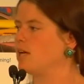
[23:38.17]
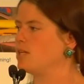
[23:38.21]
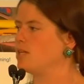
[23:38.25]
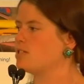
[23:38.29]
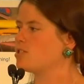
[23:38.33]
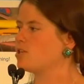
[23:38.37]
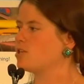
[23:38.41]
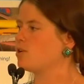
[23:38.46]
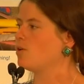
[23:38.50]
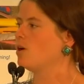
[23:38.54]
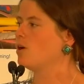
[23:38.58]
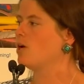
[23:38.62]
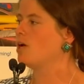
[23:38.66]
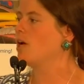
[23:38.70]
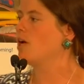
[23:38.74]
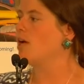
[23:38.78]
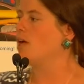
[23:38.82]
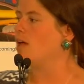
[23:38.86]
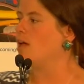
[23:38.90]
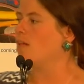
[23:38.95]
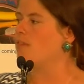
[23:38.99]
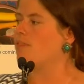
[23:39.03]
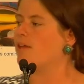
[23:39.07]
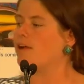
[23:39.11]
And so
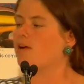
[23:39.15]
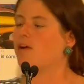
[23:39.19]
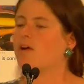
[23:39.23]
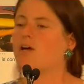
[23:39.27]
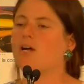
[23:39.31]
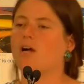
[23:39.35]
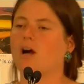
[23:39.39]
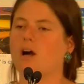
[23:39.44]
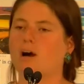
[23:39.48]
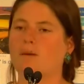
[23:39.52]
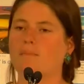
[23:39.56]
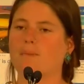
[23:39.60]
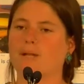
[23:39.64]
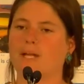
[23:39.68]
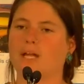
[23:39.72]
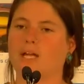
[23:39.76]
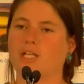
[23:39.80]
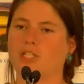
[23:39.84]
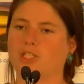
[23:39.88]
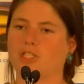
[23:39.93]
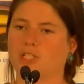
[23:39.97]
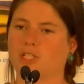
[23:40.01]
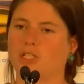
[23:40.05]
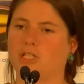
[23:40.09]
they're a
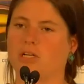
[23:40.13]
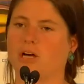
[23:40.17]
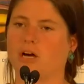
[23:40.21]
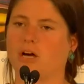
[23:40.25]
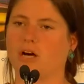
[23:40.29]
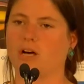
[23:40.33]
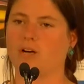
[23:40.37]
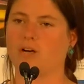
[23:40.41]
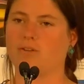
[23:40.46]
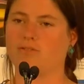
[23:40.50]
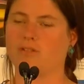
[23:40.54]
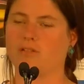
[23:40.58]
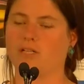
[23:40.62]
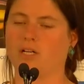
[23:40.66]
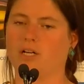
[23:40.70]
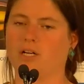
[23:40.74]
combination of